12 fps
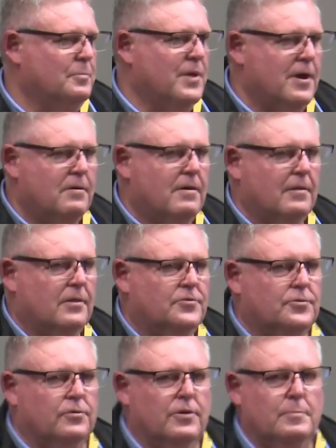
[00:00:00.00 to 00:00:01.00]
Pair of Alan
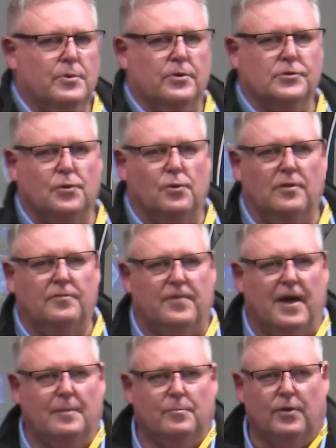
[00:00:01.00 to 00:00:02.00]
Drury birds. Hall of
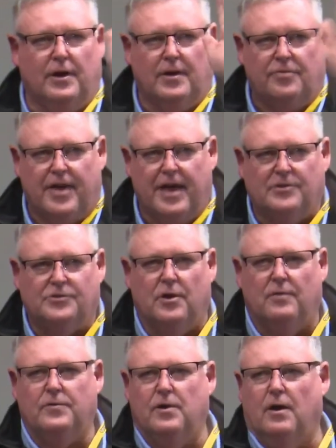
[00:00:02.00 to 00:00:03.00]
Fame breeder. 1,000
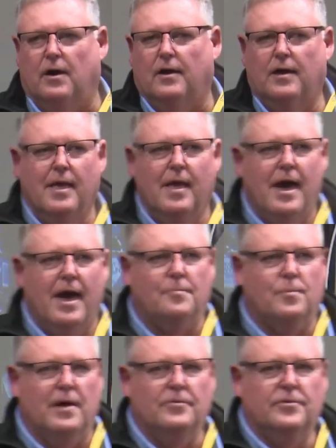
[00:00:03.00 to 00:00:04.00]
I've got. At
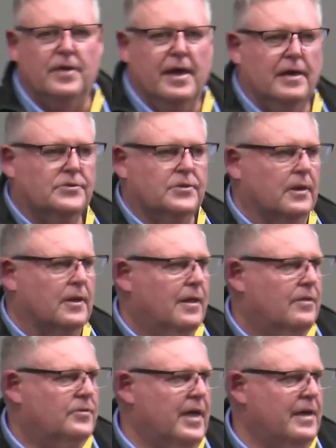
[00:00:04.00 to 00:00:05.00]
1,000.
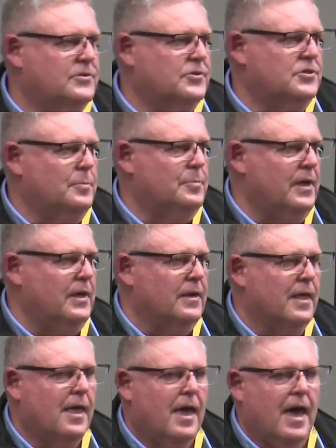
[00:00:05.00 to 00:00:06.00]
1,000's your bid.
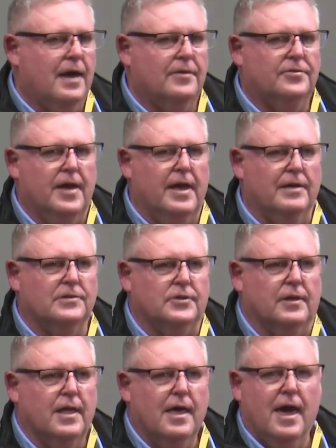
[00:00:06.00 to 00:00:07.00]
At 1,000.
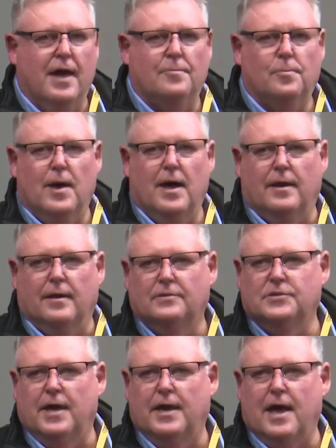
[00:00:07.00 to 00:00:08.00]
At 1.
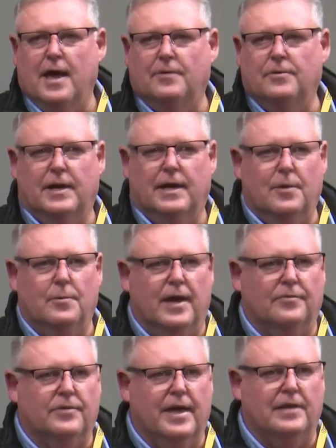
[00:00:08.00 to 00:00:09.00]
Take 100 anywhere.
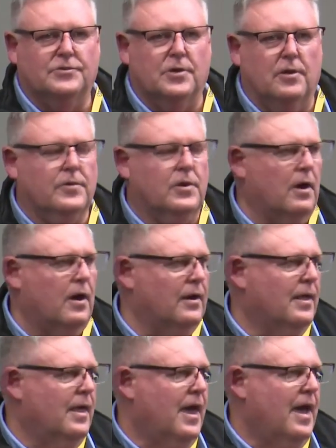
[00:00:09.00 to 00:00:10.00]
1,000 I've got.
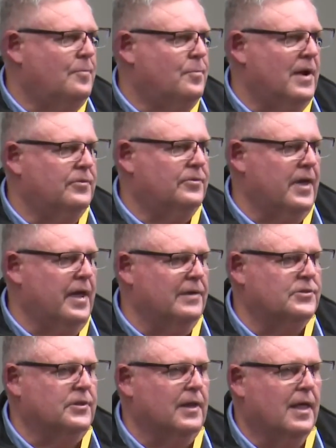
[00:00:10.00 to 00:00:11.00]
At
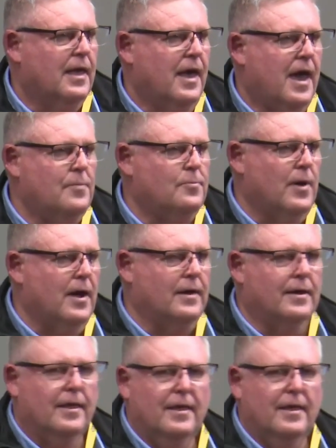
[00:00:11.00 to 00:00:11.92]
1,000. At 1.